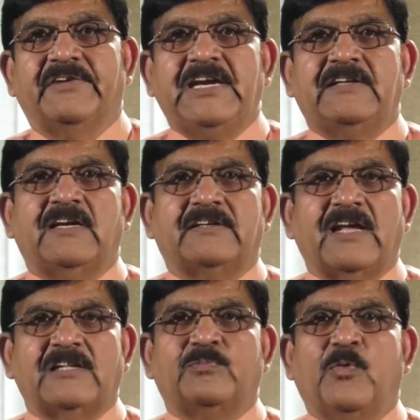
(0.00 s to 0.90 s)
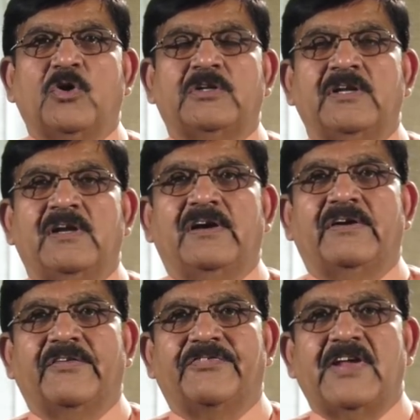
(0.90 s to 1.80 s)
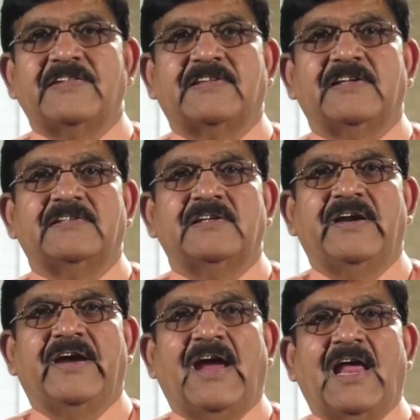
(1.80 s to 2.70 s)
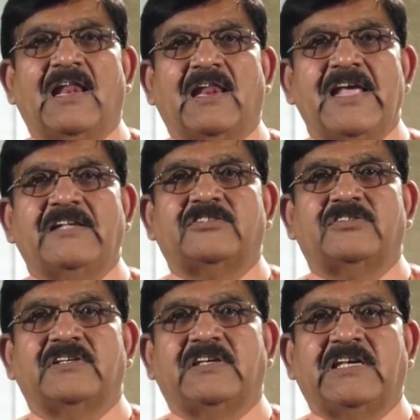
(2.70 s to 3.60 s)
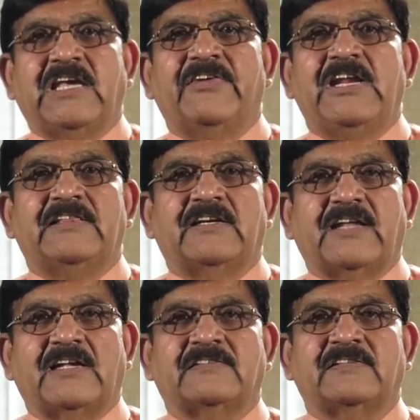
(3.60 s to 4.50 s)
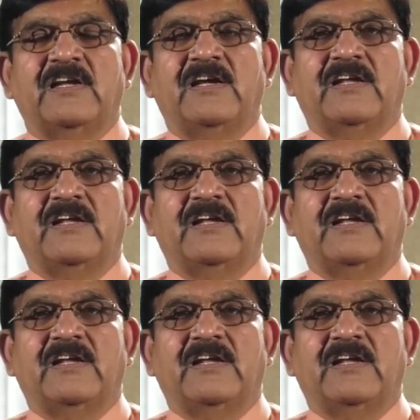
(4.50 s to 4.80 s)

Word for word: read the textbook references and links given in the text